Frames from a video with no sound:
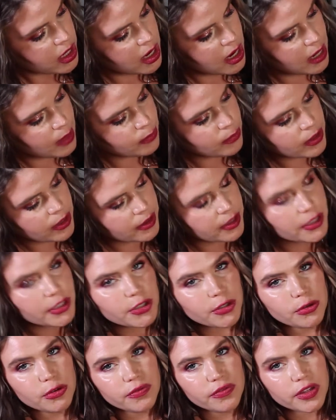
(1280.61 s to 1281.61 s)
I'm wearing
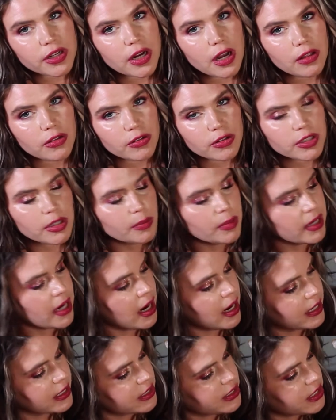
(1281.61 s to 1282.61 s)
2 of the colors on my
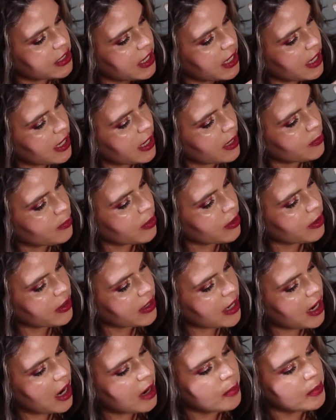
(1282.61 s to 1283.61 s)
eyes today. I'm
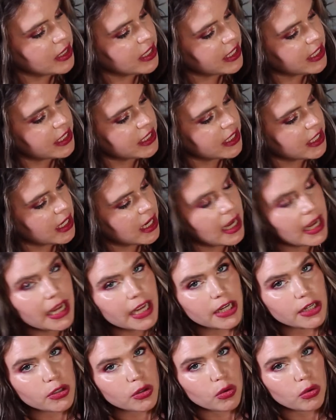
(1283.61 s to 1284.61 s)
wearing Amanita
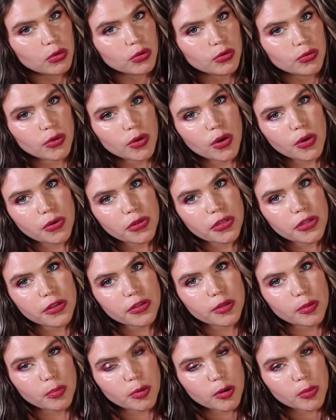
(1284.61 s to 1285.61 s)
and Old Growth,
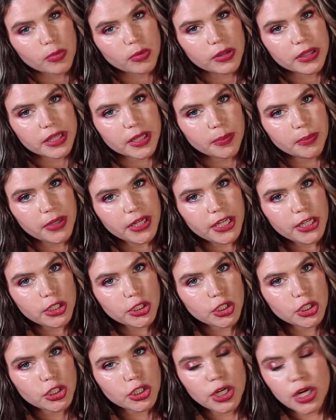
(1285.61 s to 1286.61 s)
the purple and the
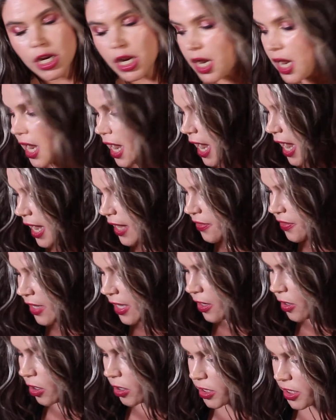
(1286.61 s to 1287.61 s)
peach. And
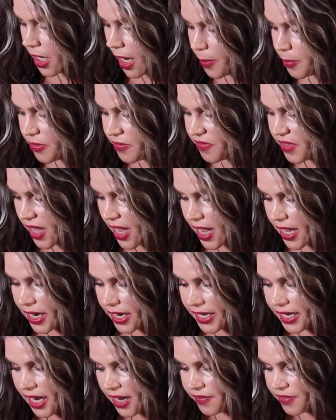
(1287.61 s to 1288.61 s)
then on top of that,
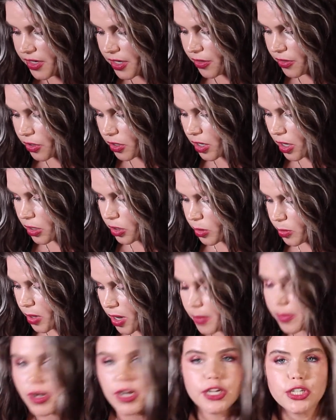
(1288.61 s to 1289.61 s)
I have another
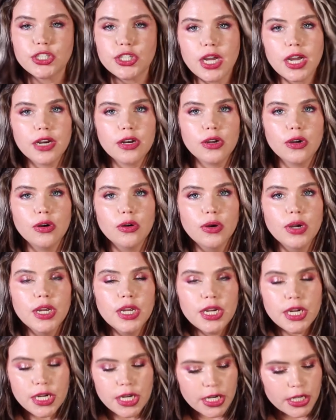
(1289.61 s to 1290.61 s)
Colourpop eyeshadow.
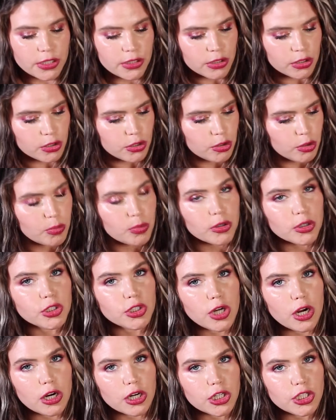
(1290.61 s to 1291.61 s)
It's a Super
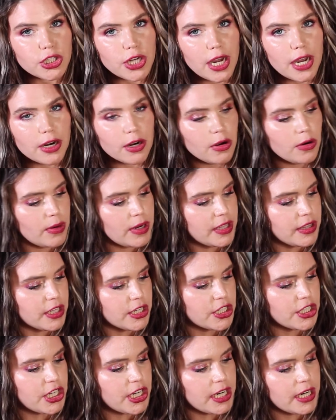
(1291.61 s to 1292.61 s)
Shock shadow in the
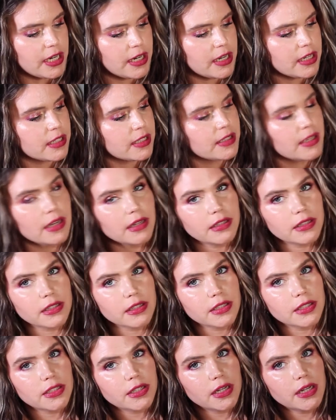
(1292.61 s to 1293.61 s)
shade Set to
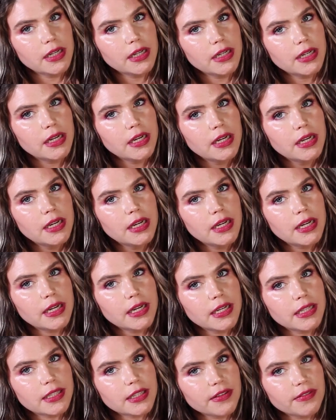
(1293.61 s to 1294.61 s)
Stun.
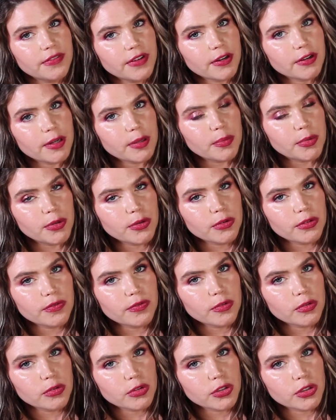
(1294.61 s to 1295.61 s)
It's a very
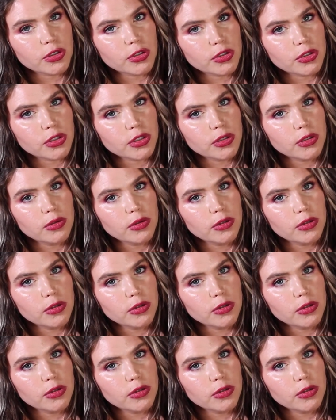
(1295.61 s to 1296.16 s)
beautiful, just